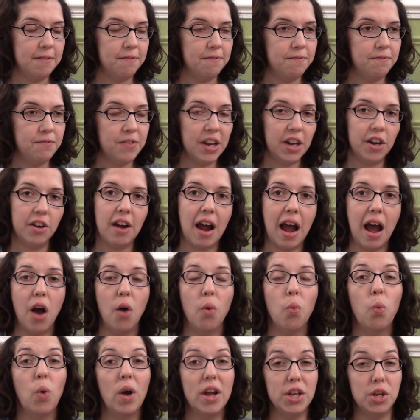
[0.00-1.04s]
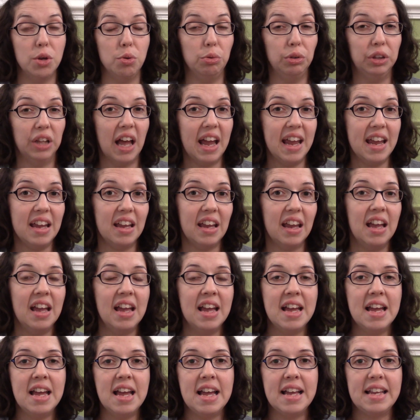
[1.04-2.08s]
figure out what you like,
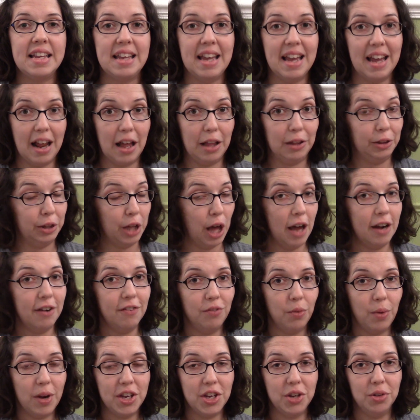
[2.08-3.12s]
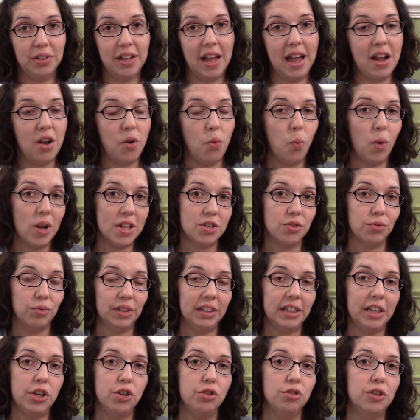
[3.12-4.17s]
get a lot of what you like, what's
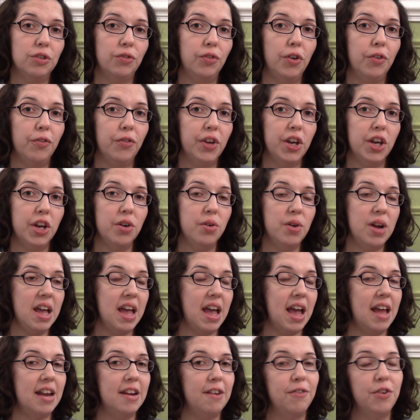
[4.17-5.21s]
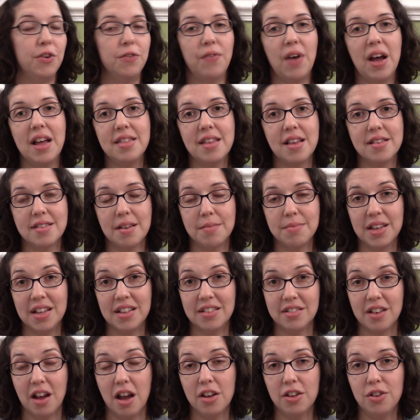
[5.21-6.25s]
really useful for you, and if you find that
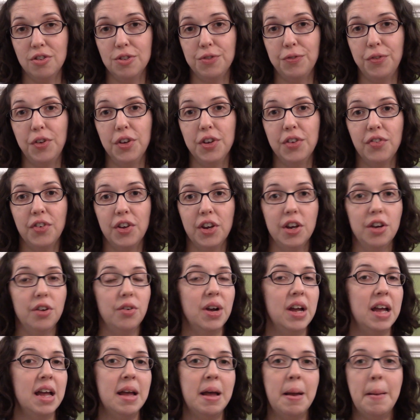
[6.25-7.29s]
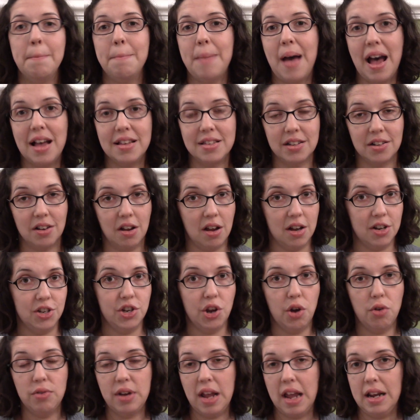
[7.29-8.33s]
something's not useful for you, pass it on,
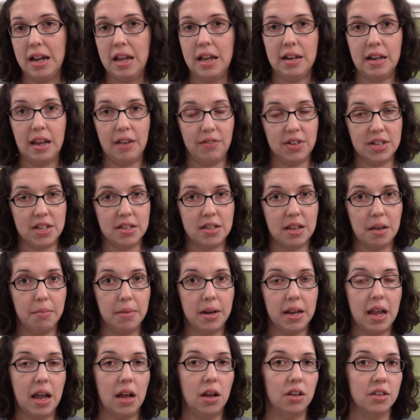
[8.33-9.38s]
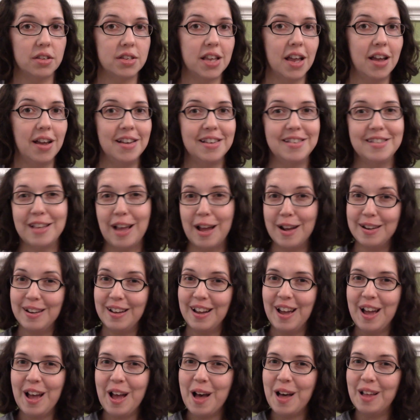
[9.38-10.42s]
donate it, give it to somebody else, send
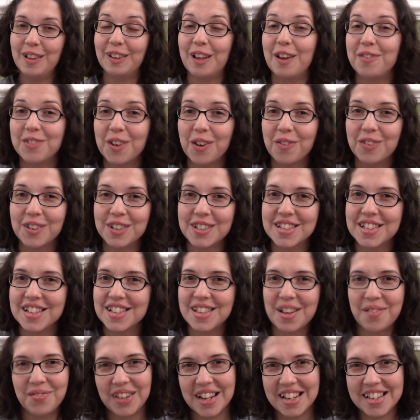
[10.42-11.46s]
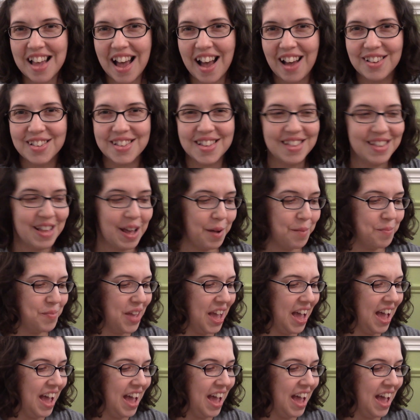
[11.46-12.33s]
leftovers to somebody's house in them,